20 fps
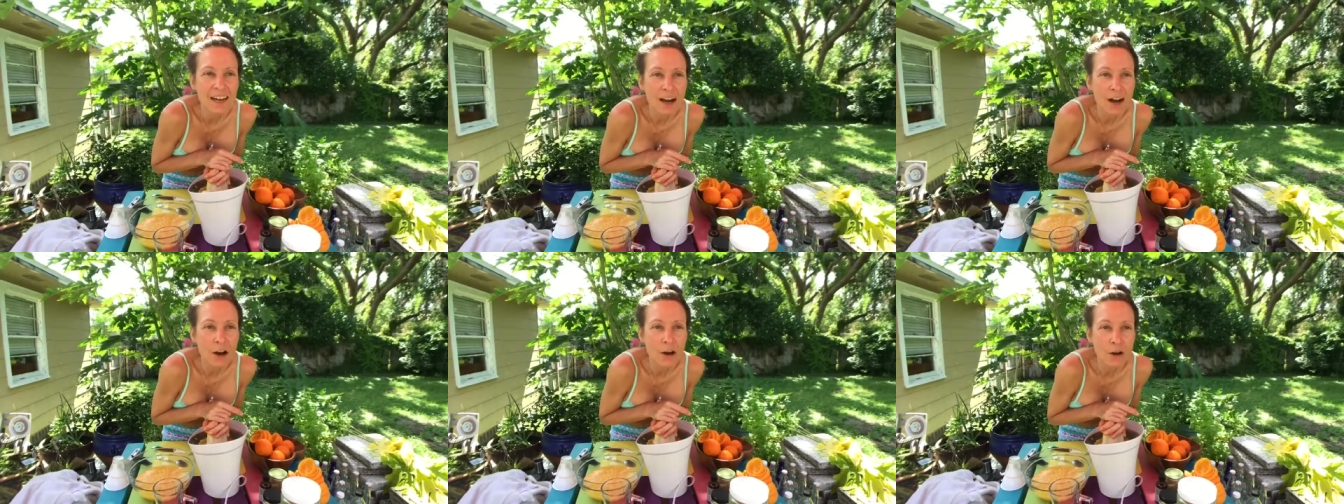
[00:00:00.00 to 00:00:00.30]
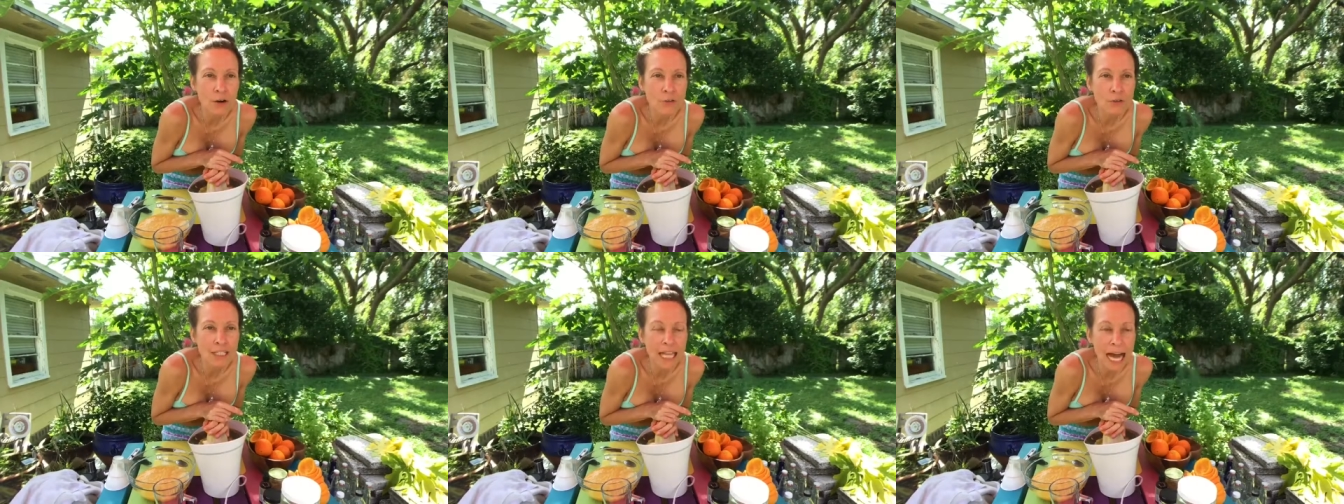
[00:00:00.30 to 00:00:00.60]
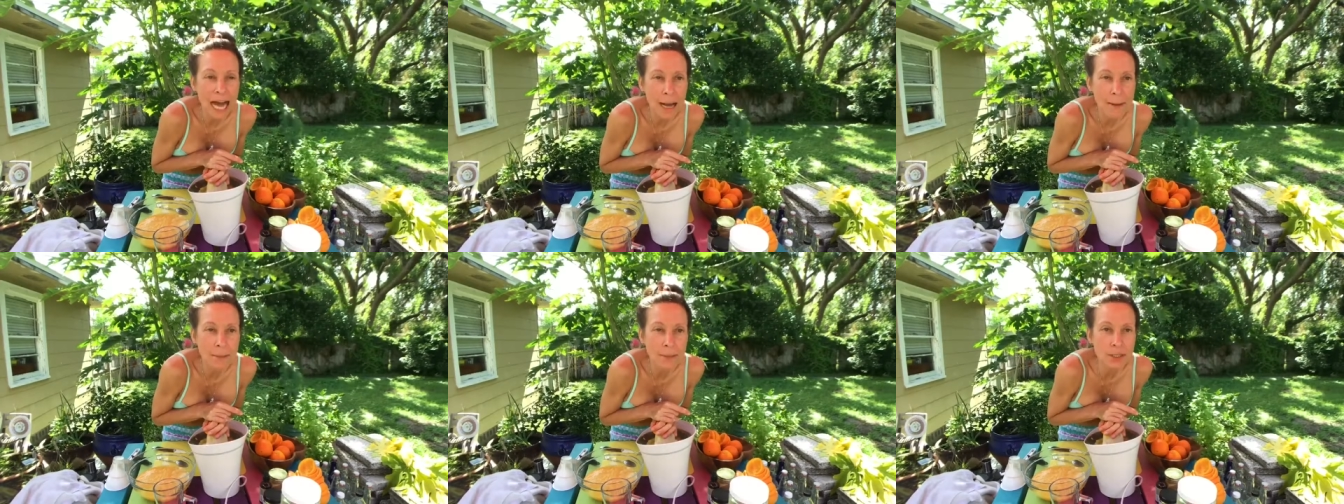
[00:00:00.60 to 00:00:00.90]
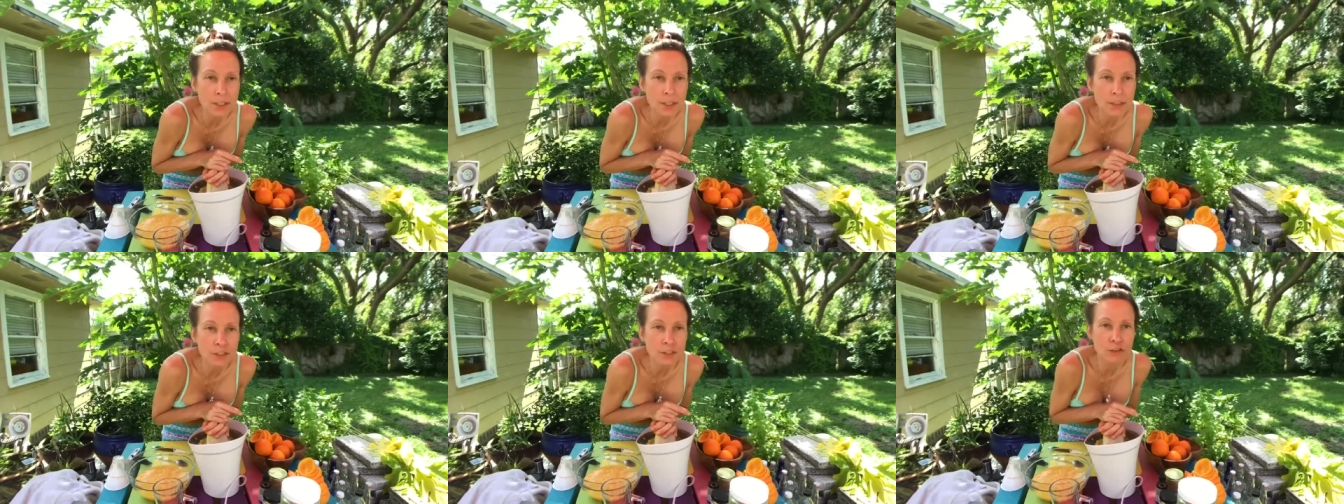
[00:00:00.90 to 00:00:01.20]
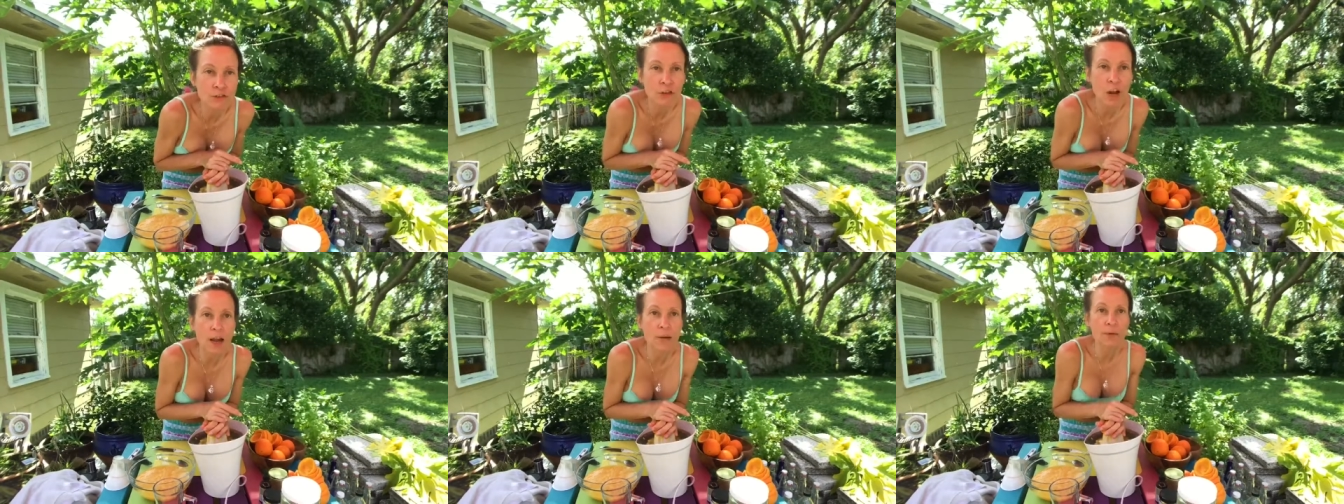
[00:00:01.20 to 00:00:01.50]
Oh, lavender
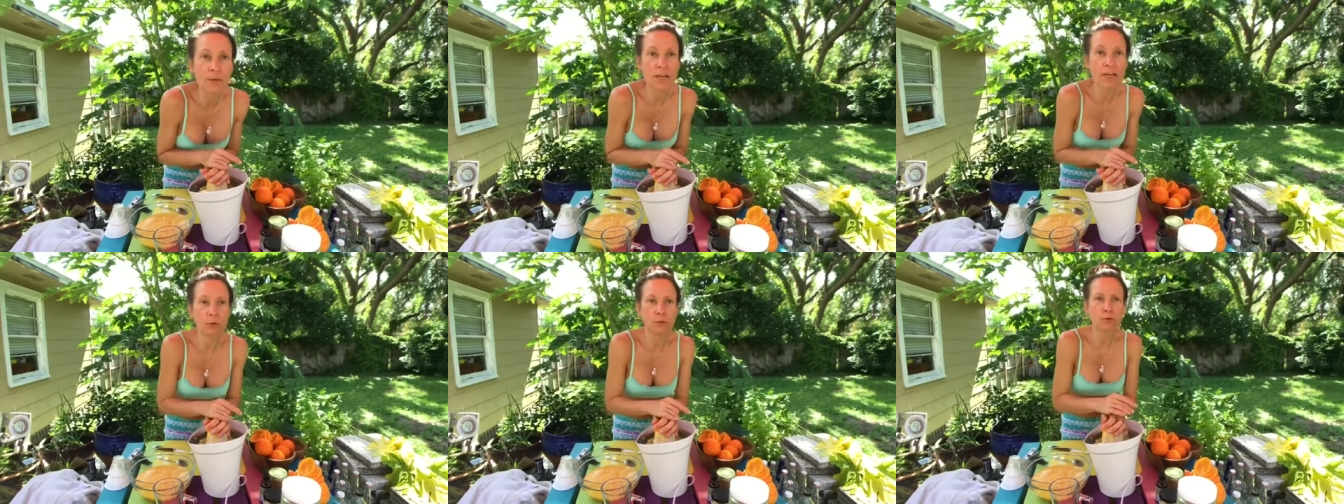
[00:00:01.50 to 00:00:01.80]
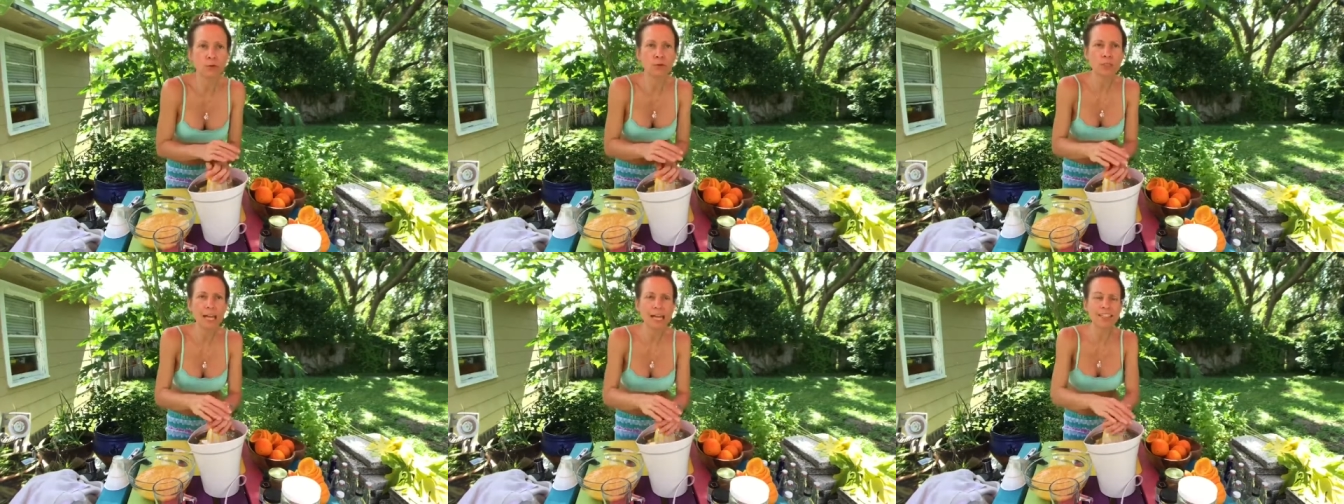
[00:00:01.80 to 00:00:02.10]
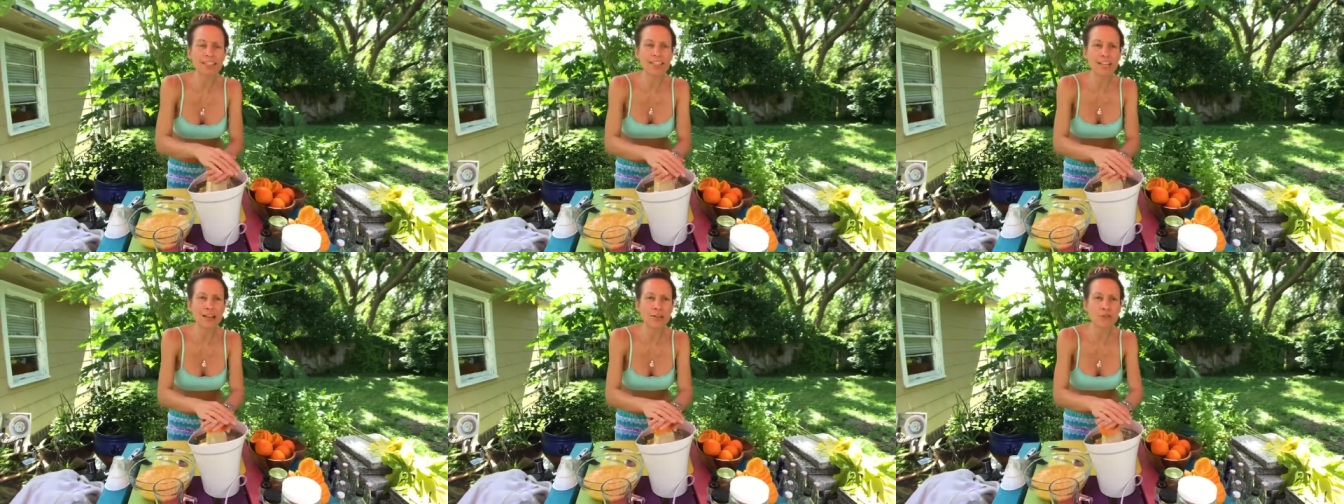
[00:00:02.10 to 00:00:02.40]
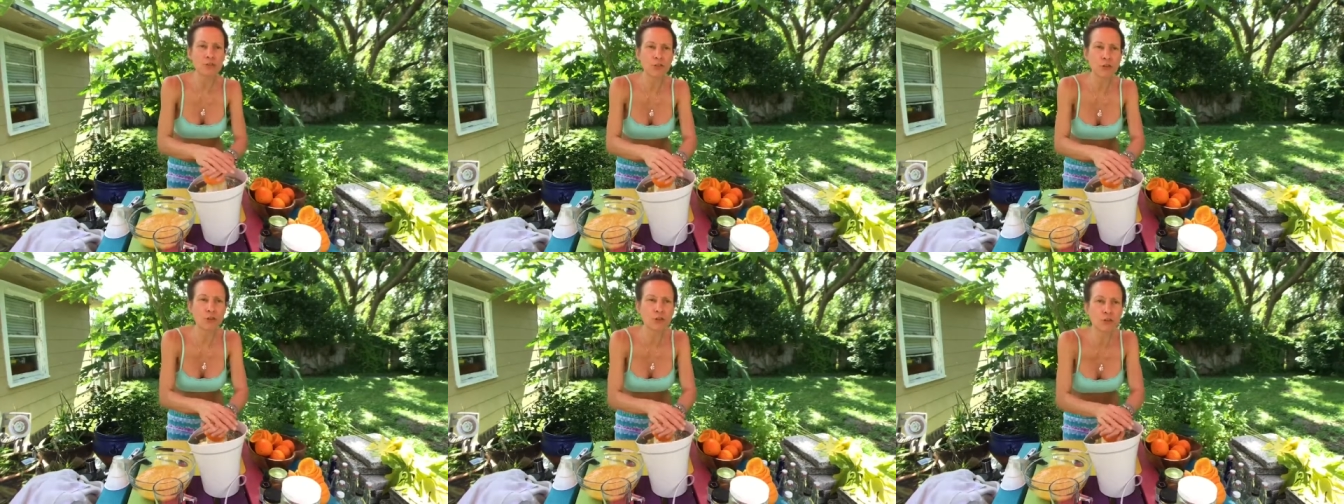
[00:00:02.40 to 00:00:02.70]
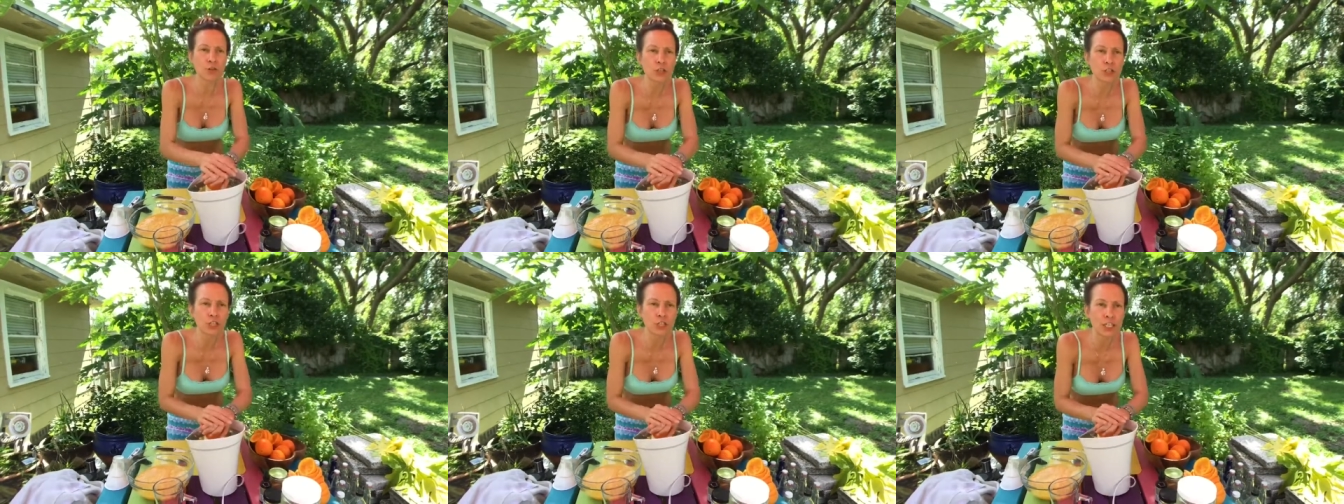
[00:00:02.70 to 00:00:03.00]
strawberry. Ooh, that sounds so
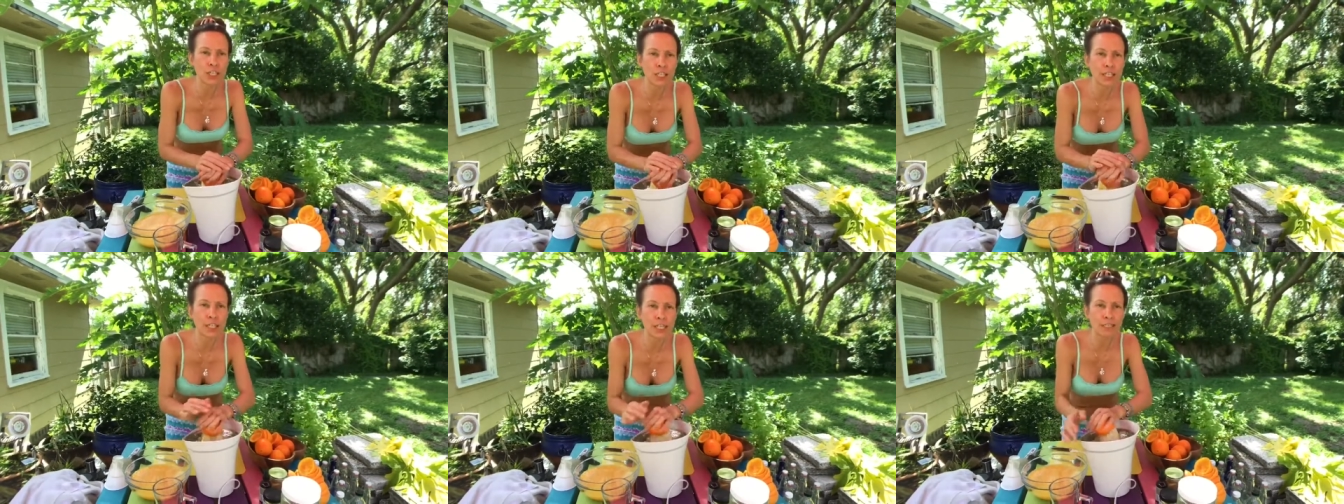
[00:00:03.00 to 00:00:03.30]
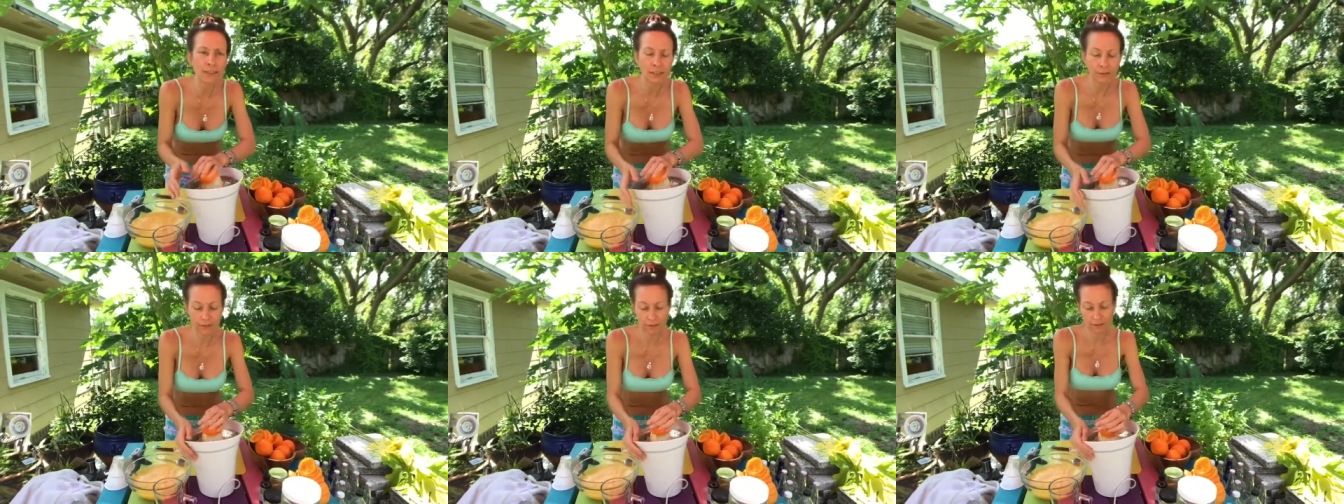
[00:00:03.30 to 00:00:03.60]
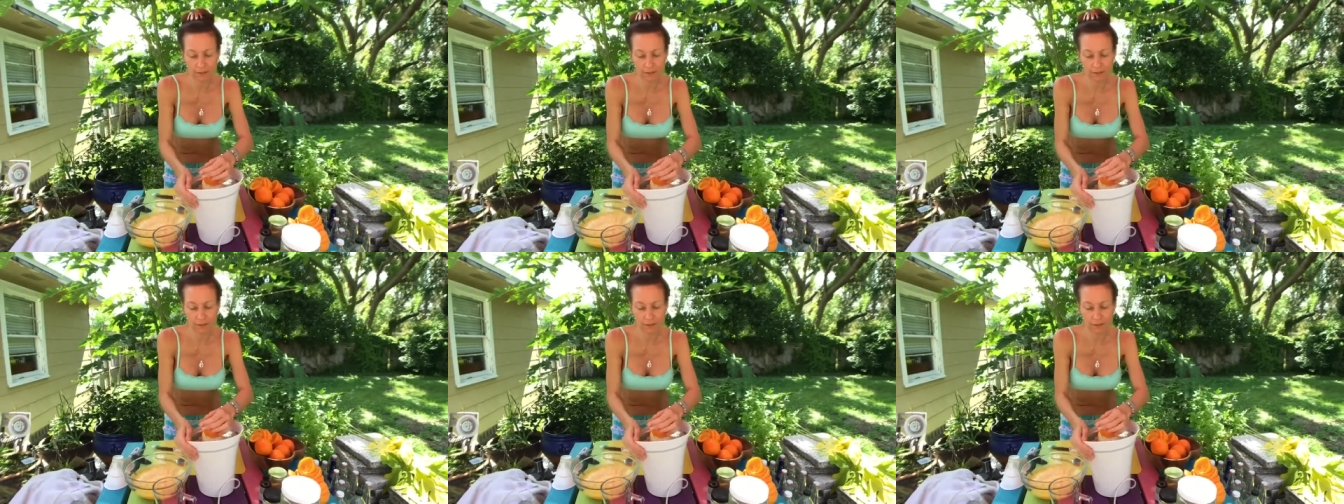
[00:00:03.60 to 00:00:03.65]
good.